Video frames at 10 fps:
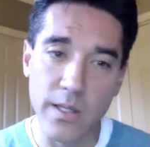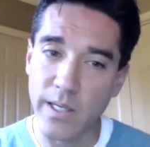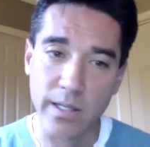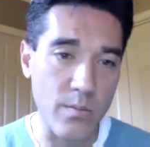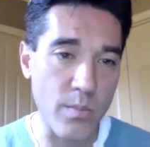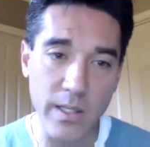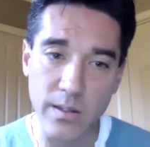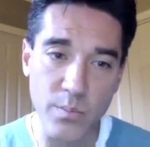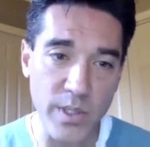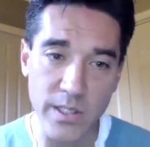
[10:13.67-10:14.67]
that can make
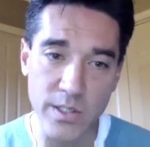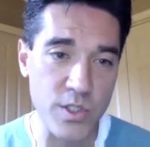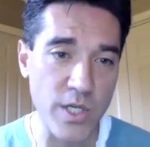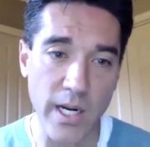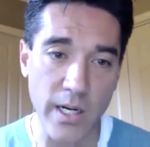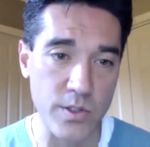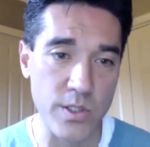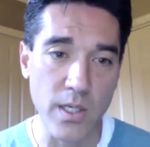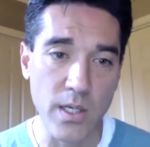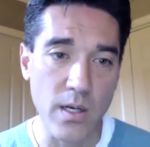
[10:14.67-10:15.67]
the biggest change.